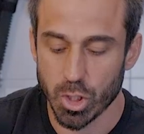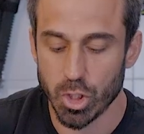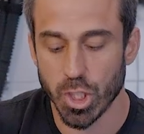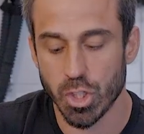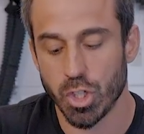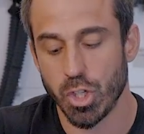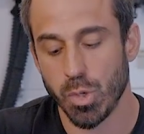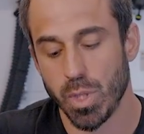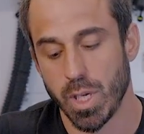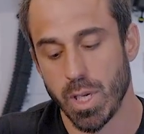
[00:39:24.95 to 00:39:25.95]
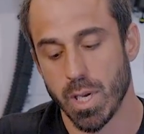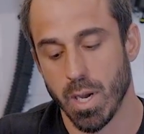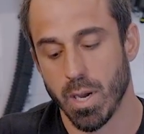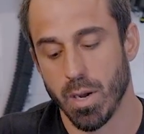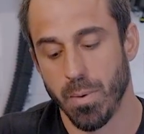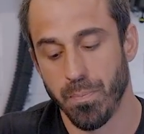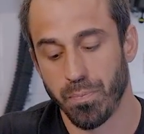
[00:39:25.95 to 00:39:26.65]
just to